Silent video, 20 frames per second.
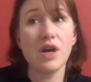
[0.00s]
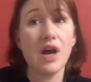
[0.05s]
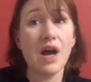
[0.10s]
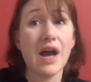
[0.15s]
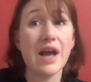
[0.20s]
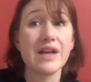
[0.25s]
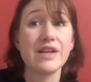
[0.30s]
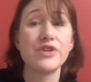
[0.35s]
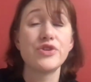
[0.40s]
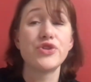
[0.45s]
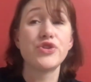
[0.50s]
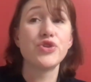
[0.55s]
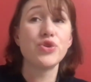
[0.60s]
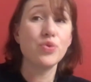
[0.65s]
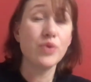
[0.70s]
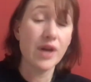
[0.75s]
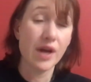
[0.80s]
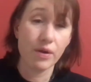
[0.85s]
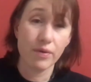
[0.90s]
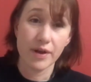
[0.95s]
I do
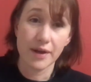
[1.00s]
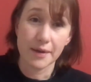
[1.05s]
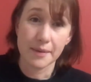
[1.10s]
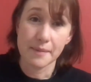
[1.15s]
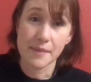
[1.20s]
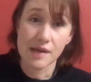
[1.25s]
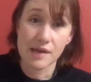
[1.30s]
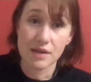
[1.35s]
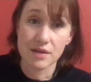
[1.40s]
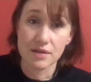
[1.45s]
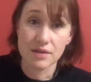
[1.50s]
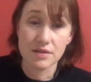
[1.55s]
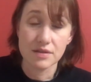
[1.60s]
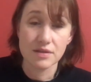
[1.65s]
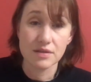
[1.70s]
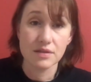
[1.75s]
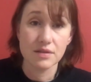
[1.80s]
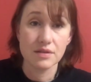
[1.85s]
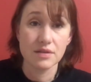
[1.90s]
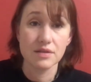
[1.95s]
not recommend
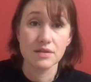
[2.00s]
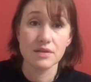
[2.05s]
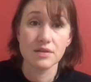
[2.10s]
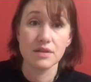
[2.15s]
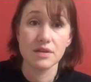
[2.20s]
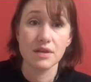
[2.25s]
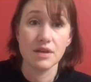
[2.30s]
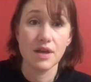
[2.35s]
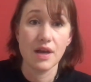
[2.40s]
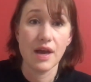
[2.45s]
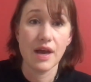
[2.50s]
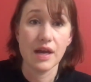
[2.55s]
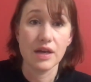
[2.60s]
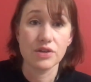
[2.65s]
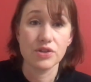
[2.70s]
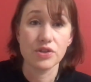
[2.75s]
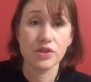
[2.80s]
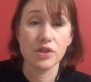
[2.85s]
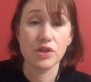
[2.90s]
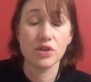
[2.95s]

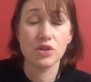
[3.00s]
actually